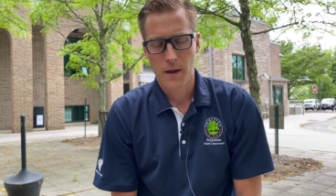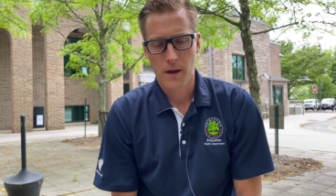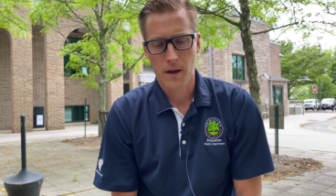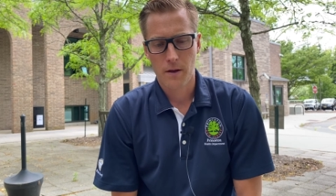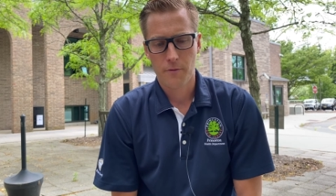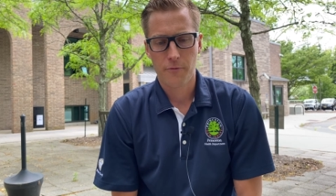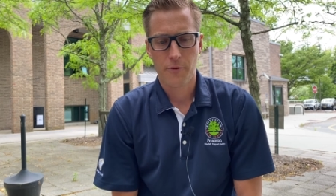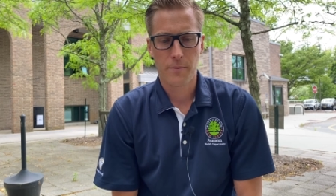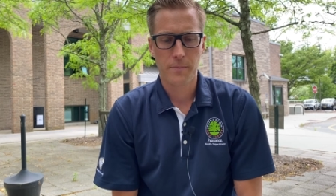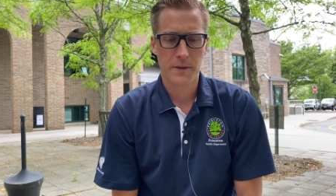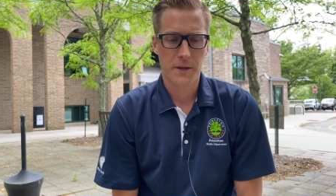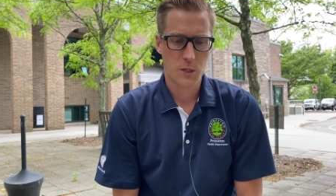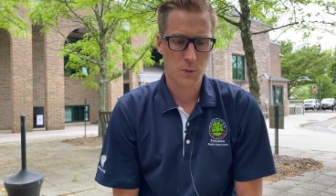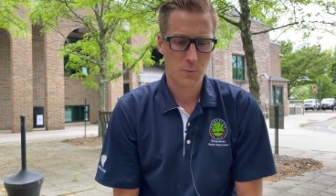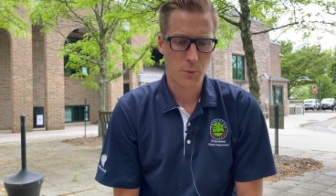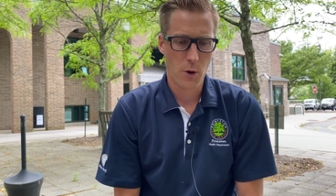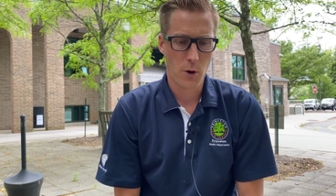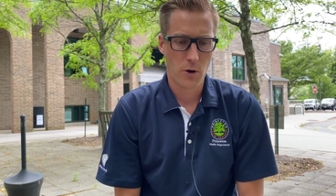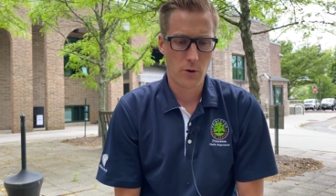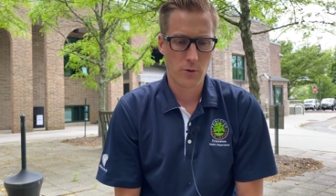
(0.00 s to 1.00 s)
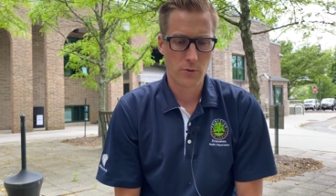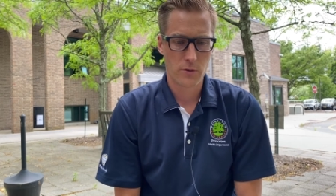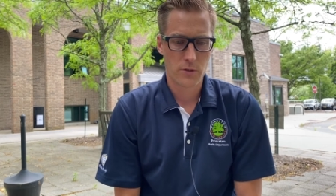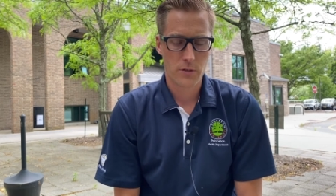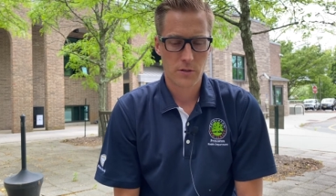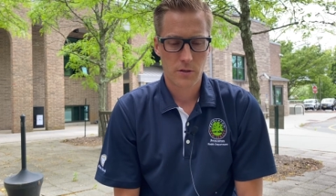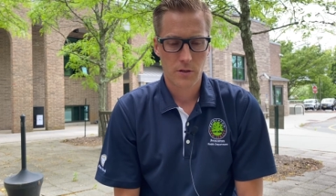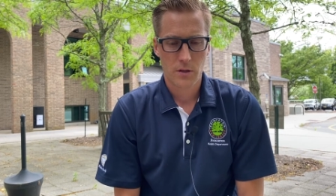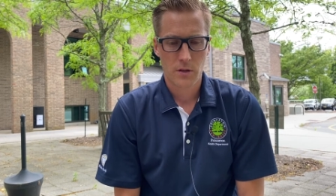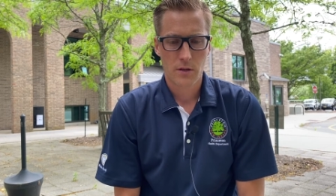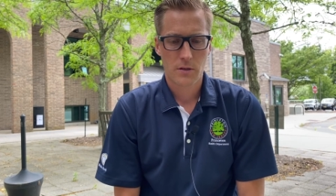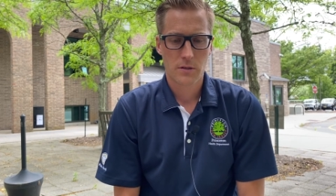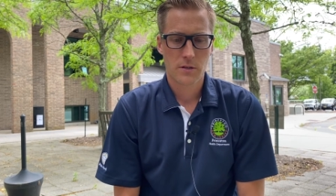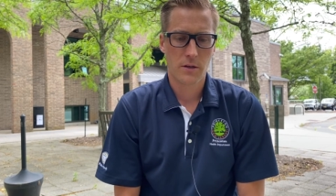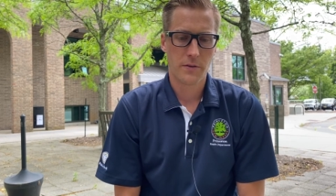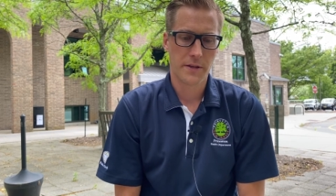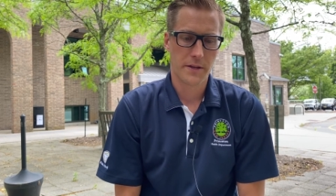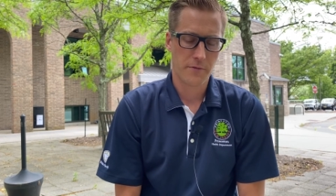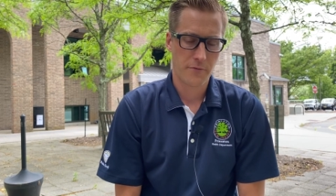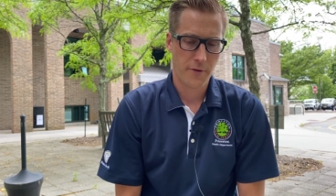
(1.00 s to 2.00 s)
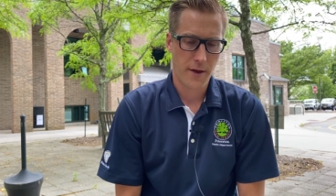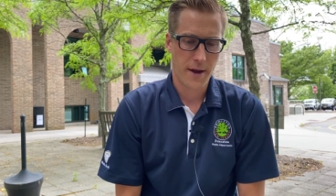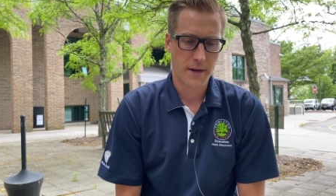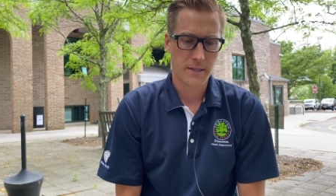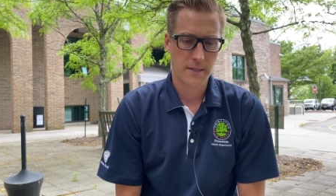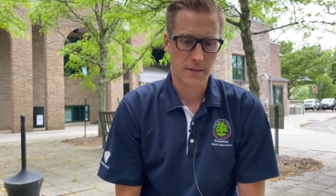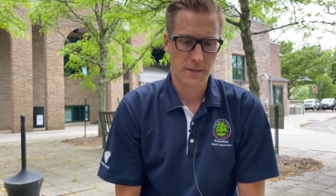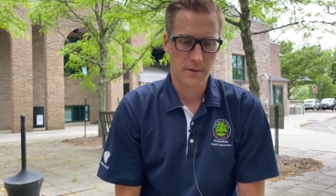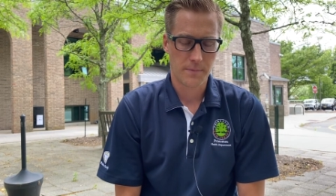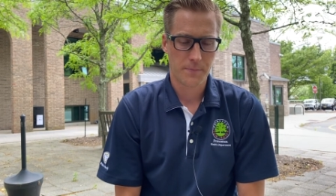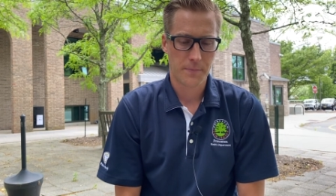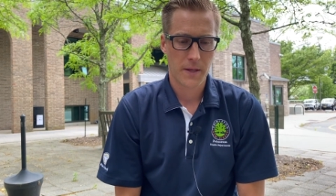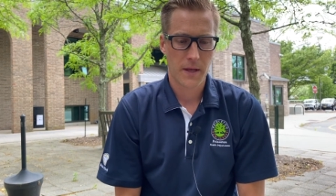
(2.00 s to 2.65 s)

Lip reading: from the exposed to the infected.